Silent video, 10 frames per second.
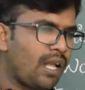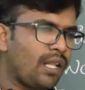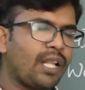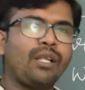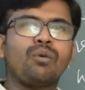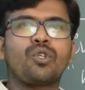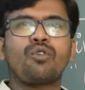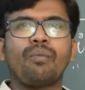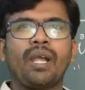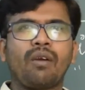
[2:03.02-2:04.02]
they used to
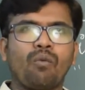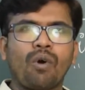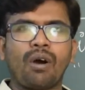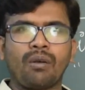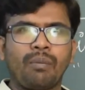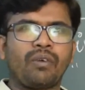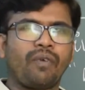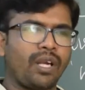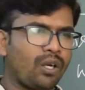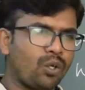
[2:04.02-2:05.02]
make war
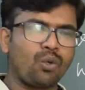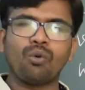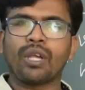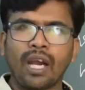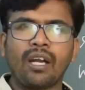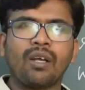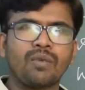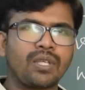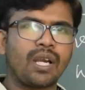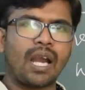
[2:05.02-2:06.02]
between two
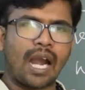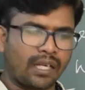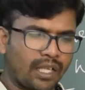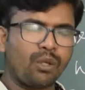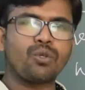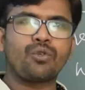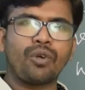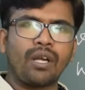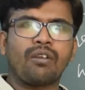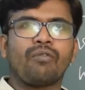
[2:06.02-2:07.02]
kingdoms and they used to
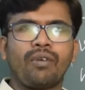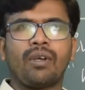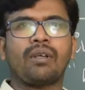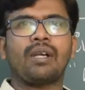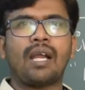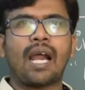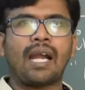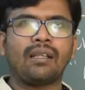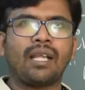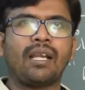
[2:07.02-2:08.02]
interfere,
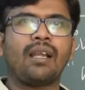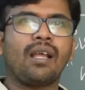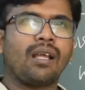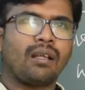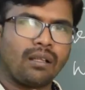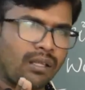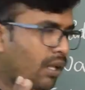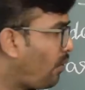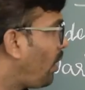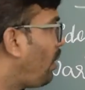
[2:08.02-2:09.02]
and then they
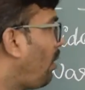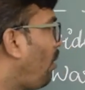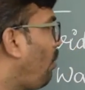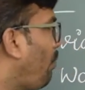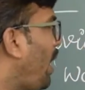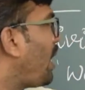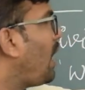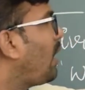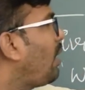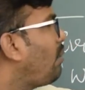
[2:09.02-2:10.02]
were
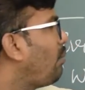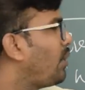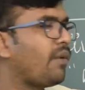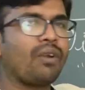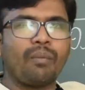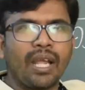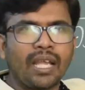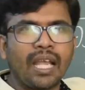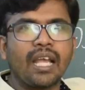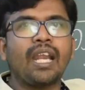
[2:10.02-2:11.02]

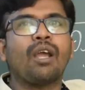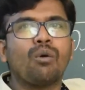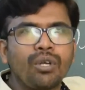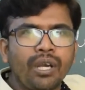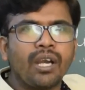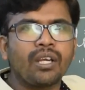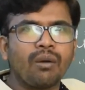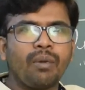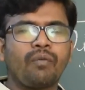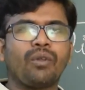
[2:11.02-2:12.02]
making negotiation
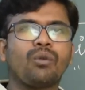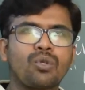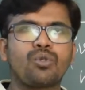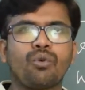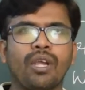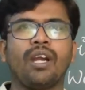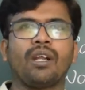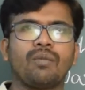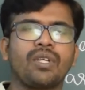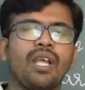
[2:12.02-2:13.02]
between those two
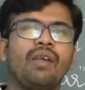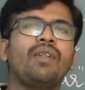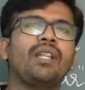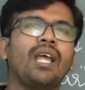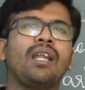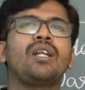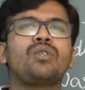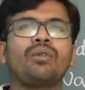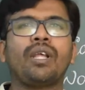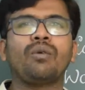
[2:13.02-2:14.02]
kingdoms. Even there also
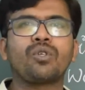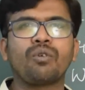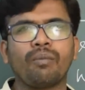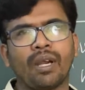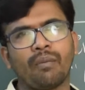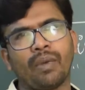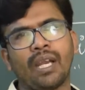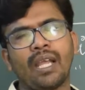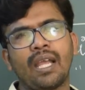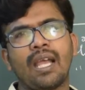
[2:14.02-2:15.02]
they used to make
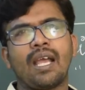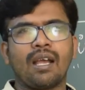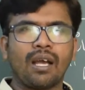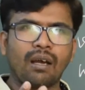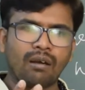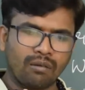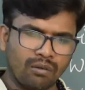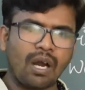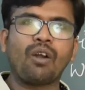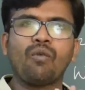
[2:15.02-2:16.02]
many
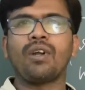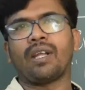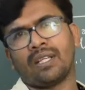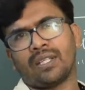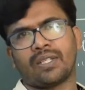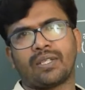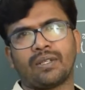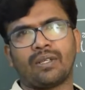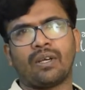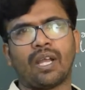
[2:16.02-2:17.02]
advantages.
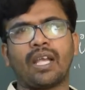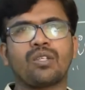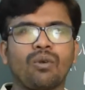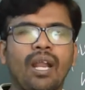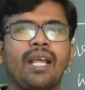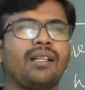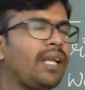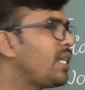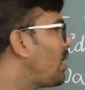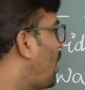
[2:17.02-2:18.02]
Okay, so like
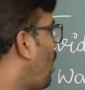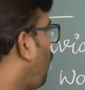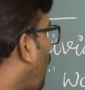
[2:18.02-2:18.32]
this, by